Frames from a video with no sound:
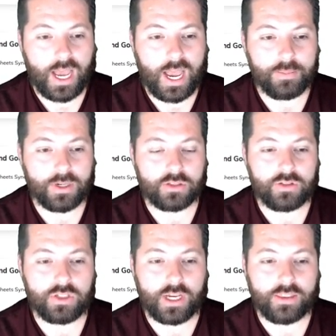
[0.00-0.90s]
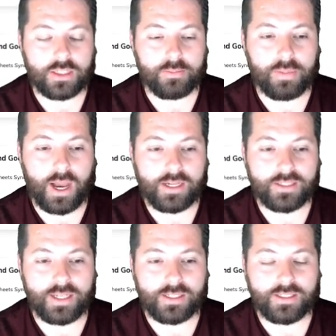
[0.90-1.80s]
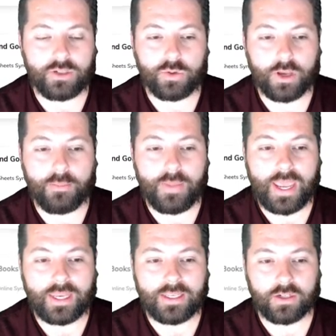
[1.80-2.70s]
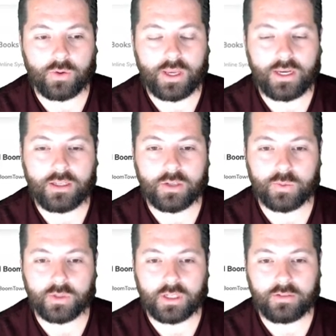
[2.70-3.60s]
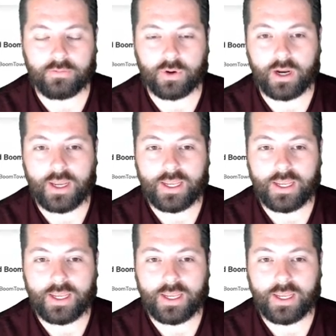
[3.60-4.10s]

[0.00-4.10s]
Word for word: I'm gonna check this box next to Command Integrated because we're looking for